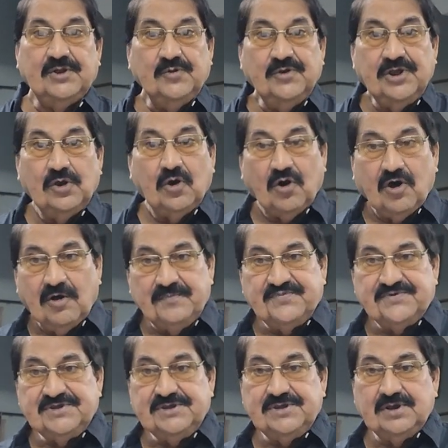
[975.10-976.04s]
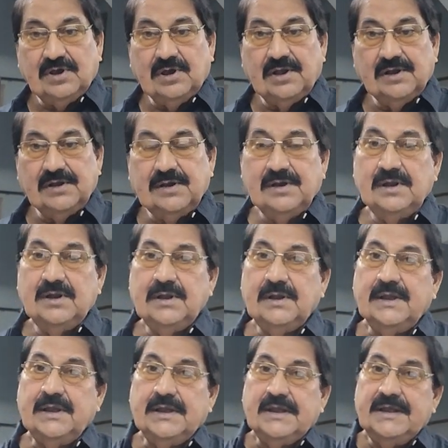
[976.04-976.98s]
During off-season,
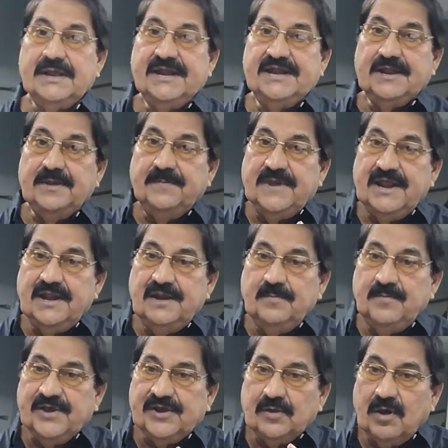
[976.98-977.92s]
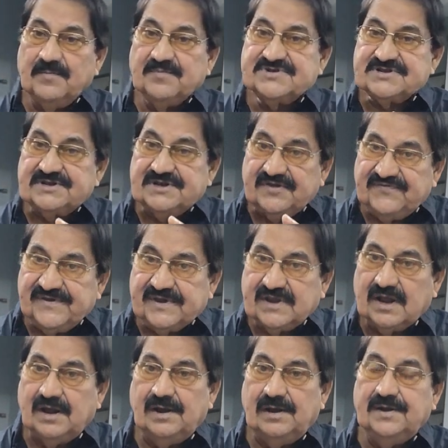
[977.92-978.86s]
it even becomes
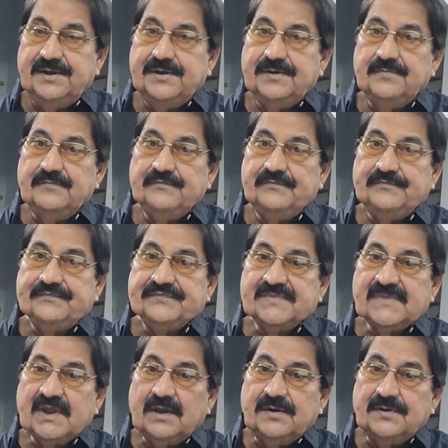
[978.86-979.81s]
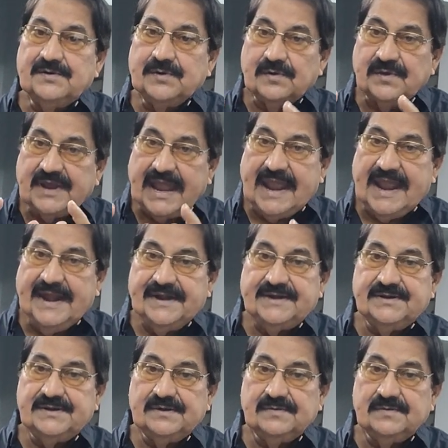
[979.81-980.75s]
difficult to
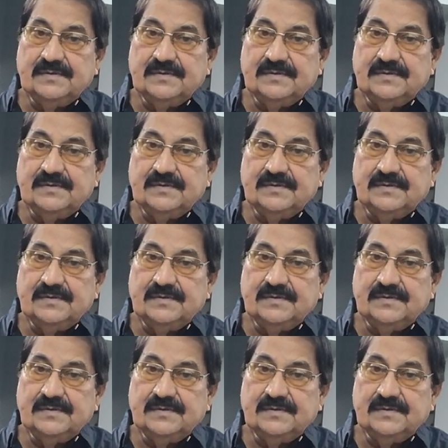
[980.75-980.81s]
get